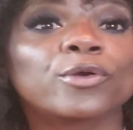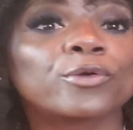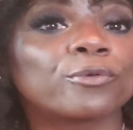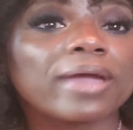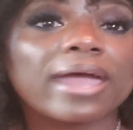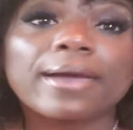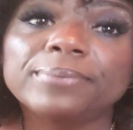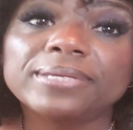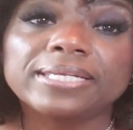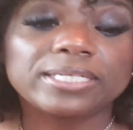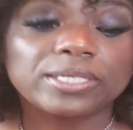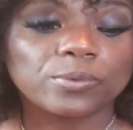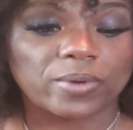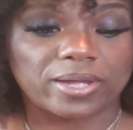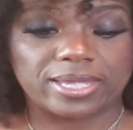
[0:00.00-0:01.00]
grab it
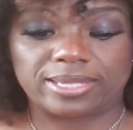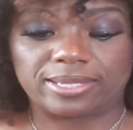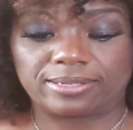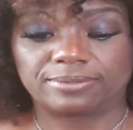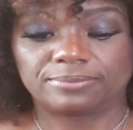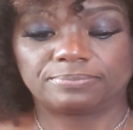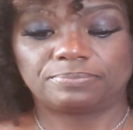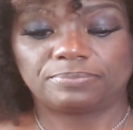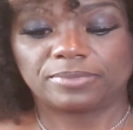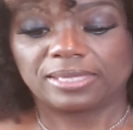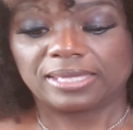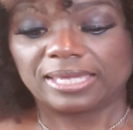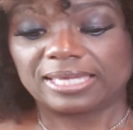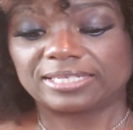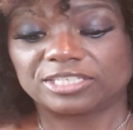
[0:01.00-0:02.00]
anyway.
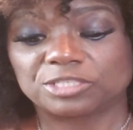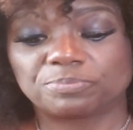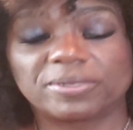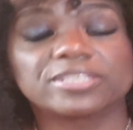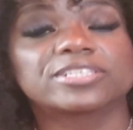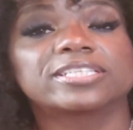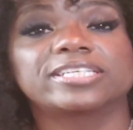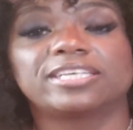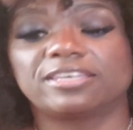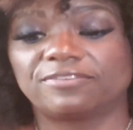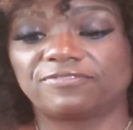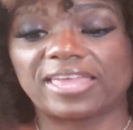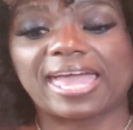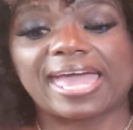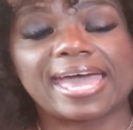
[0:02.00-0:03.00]
And especially
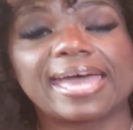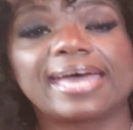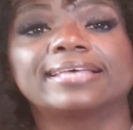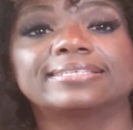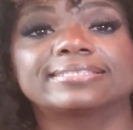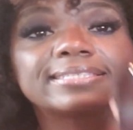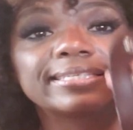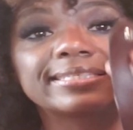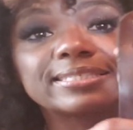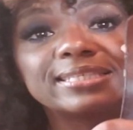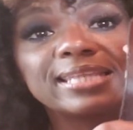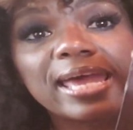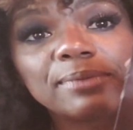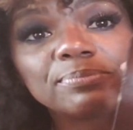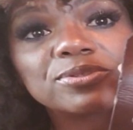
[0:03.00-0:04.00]
if it has the
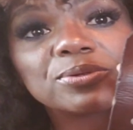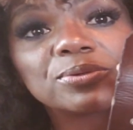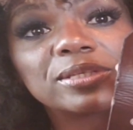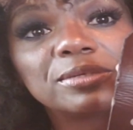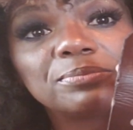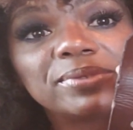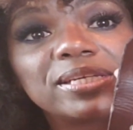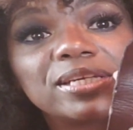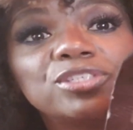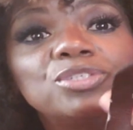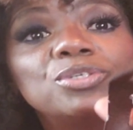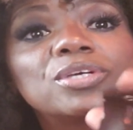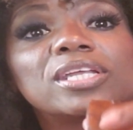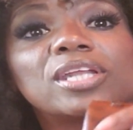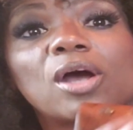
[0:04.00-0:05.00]
snaps on it, because
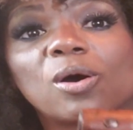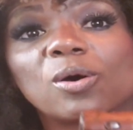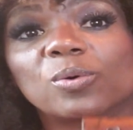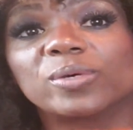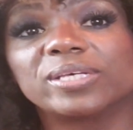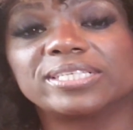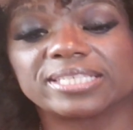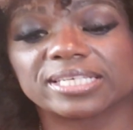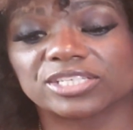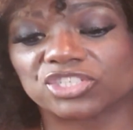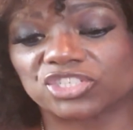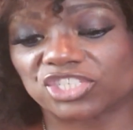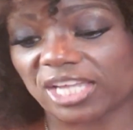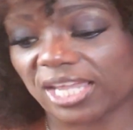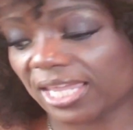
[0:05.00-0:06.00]
you can always
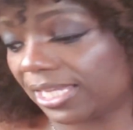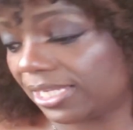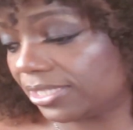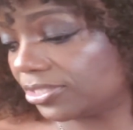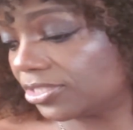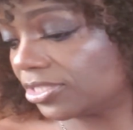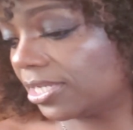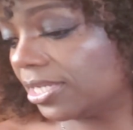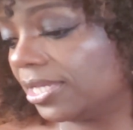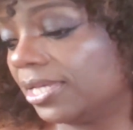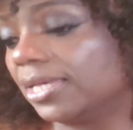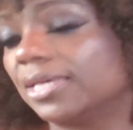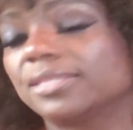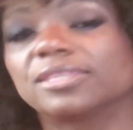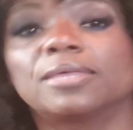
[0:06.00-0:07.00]
exchange
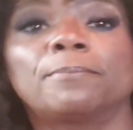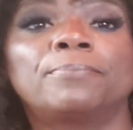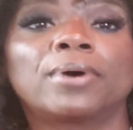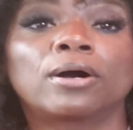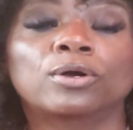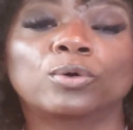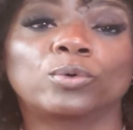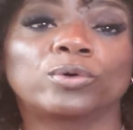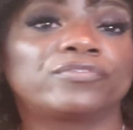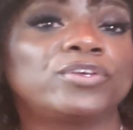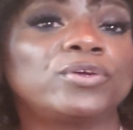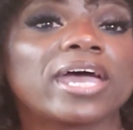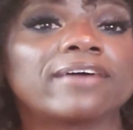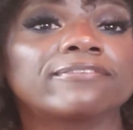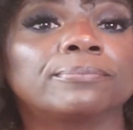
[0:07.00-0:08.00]
the buckle. If
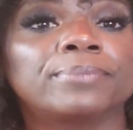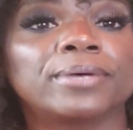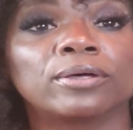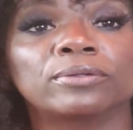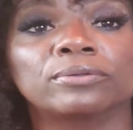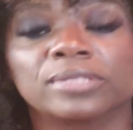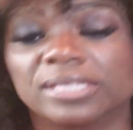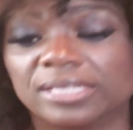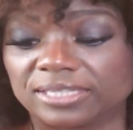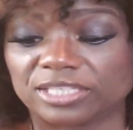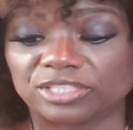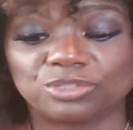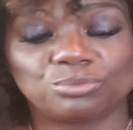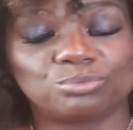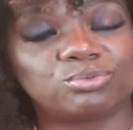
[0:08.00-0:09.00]
you have a belt
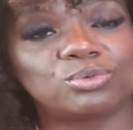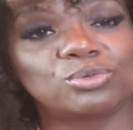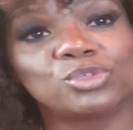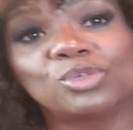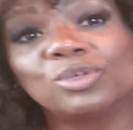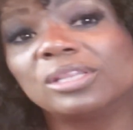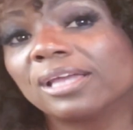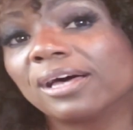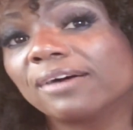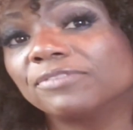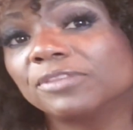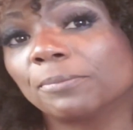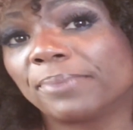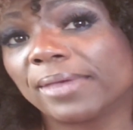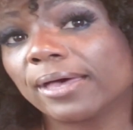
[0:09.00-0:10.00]
that you love
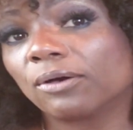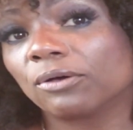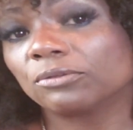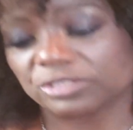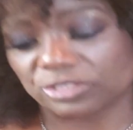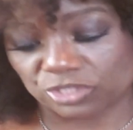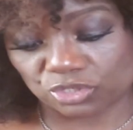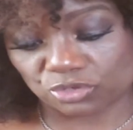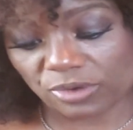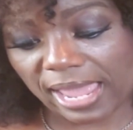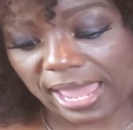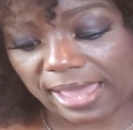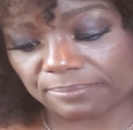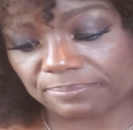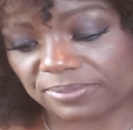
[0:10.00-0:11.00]
the belt
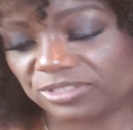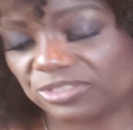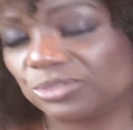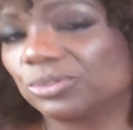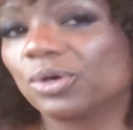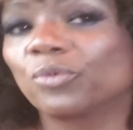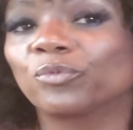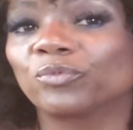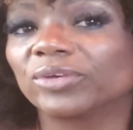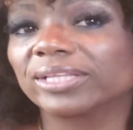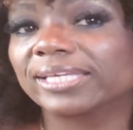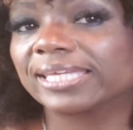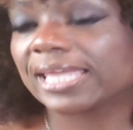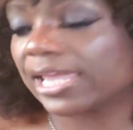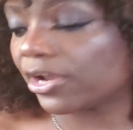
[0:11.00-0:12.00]
strap, but you don't
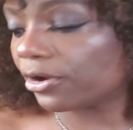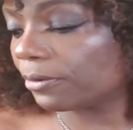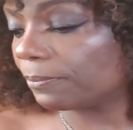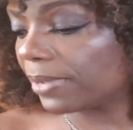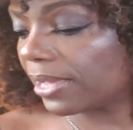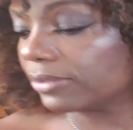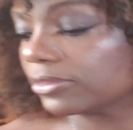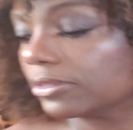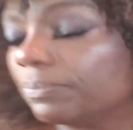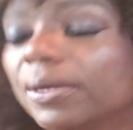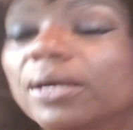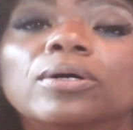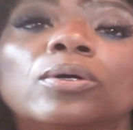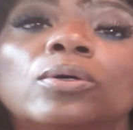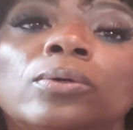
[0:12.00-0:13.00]
really care about the
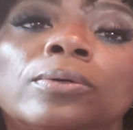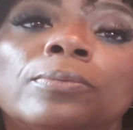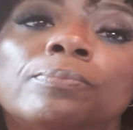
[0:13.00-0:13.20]
buckle,